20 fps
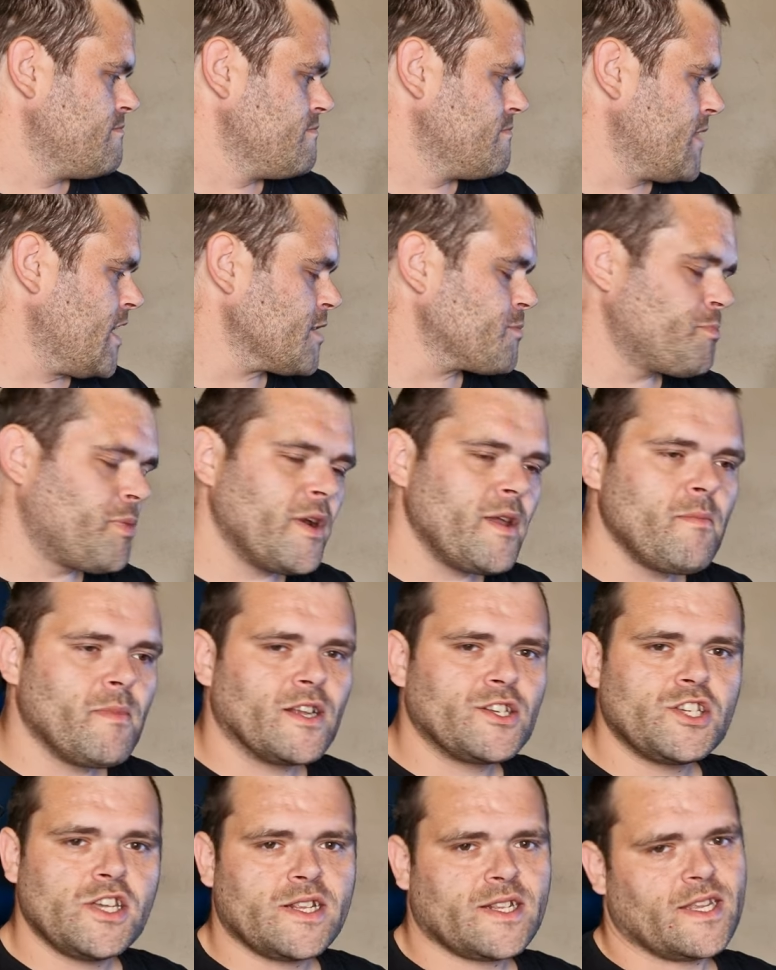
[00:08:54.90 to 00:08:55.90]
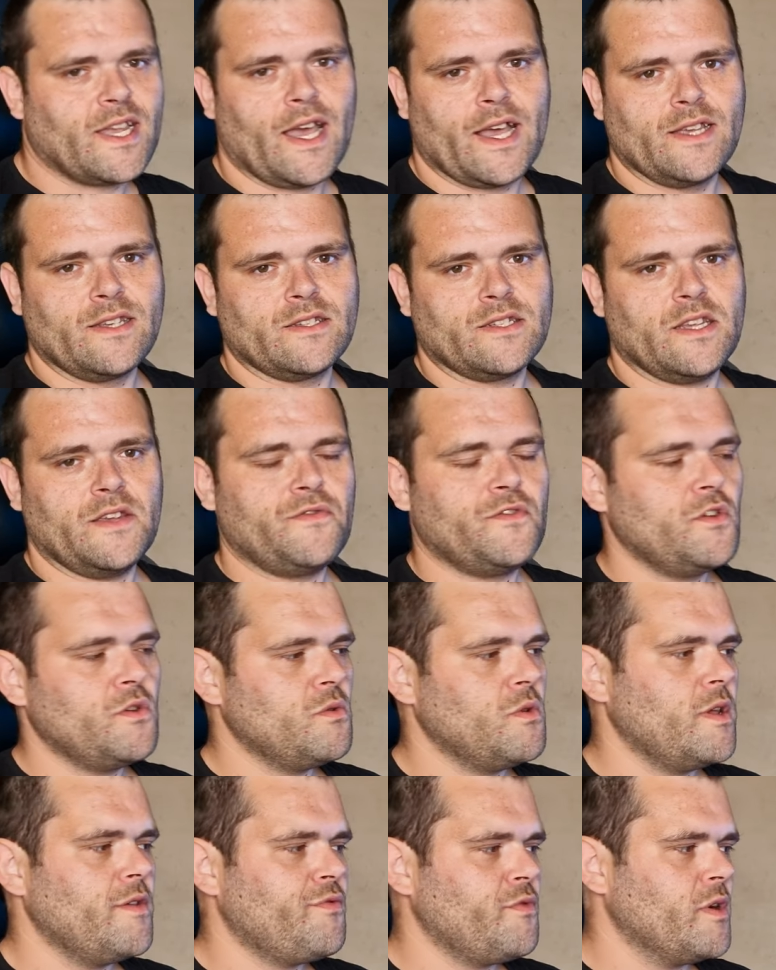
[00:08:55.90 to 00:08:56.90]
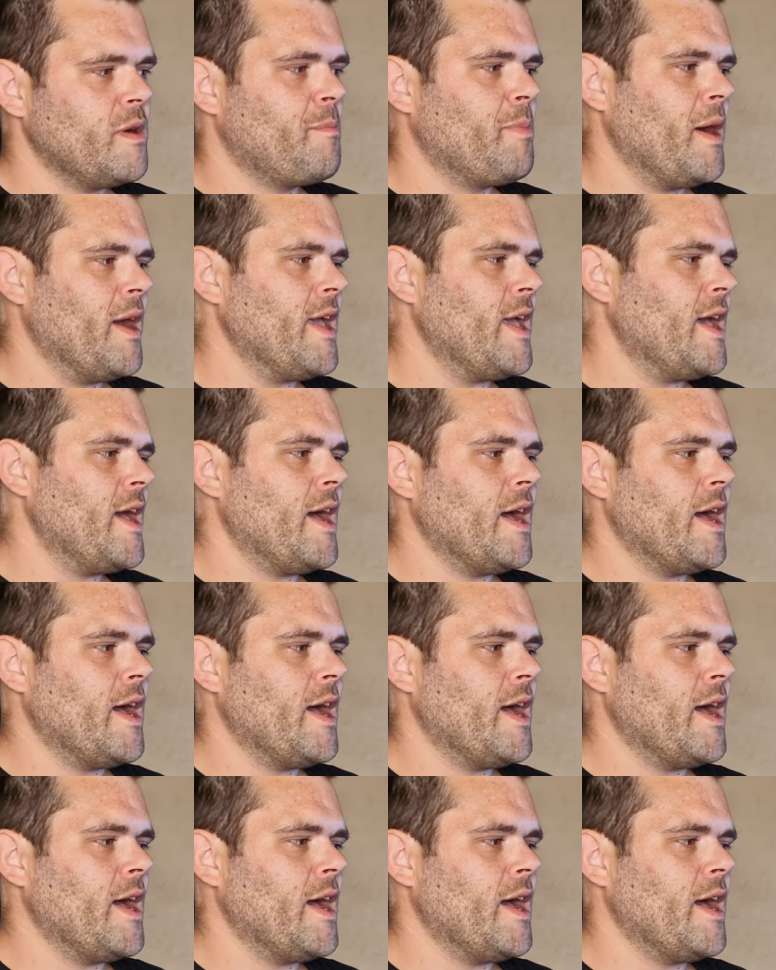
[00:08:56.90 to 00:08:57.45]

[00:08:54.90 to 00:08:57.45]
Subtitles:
That's pretty much it, guys. If you want to buy it,